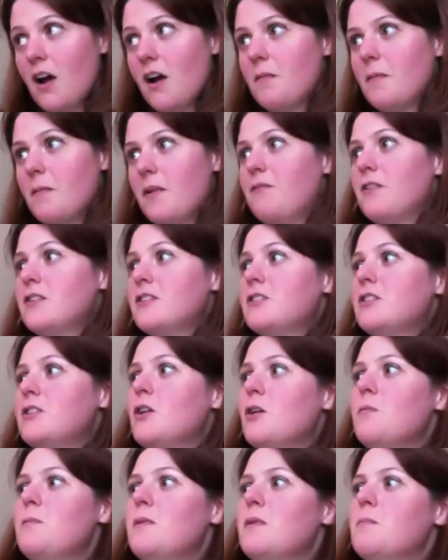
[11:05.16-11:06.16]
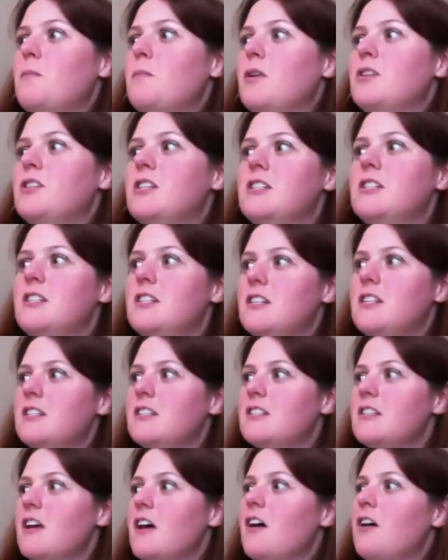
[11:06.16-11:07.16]
My first Copic
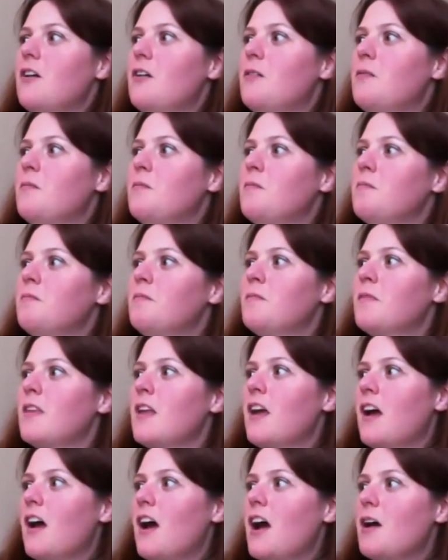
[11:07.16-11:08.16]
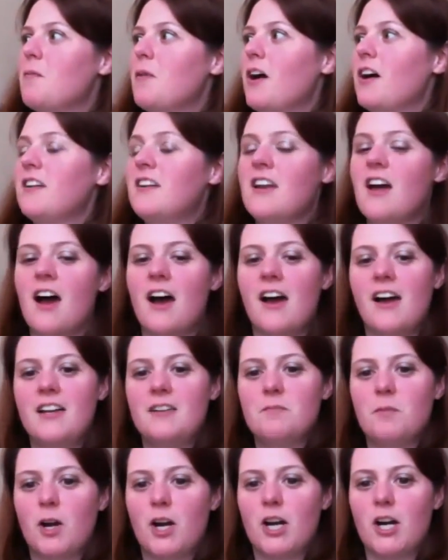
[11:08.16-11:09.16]
purchases, I bought
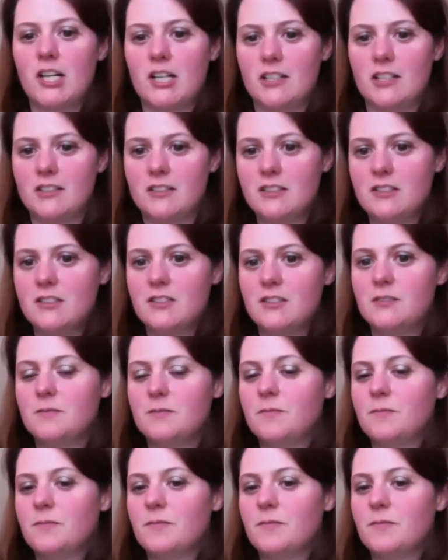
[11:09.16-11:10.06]
9 markers.